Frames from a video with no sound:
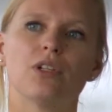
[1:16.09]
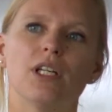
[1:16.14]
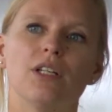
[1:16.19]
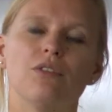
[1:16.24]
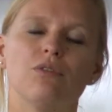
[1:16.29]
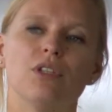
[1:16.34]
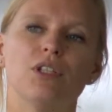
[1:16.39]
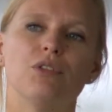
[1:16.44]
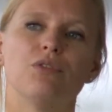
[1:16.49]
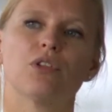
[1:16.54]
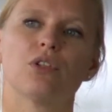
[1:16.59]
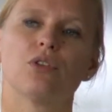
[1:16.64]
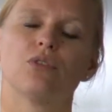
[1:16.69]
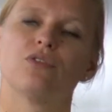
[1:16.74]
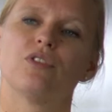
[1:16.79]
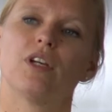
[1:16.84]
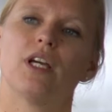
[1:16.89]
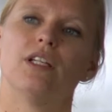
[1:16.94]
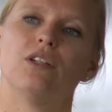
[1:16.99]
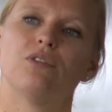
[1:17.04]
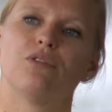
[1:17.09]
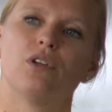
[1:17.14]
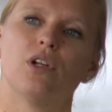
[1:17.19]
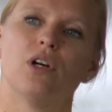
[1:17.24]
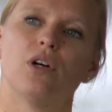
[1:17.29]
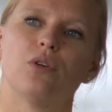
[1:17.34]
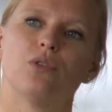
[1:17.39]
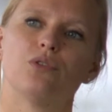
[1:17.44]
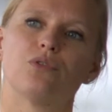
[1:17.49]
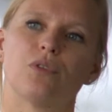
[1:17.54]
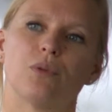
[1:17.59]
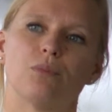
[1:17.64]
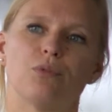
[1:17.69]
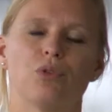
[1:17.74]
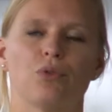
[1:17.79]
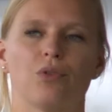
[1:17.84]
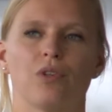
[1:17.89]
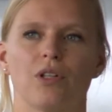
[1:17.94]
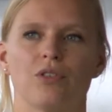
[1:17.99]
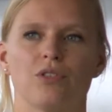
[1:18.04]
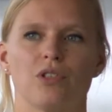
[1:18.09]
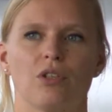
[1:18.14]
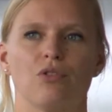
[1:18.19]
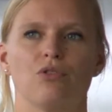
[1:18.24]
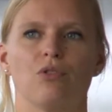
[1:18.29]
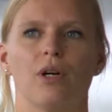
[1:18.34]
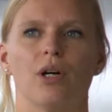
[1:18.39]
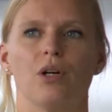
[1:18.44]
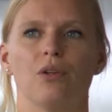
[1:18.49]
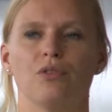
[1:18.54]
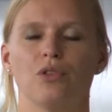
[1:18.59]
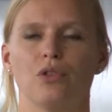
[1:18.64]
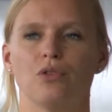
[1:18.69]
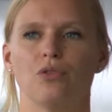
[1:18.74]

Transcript: in reefer container flows from 2012 to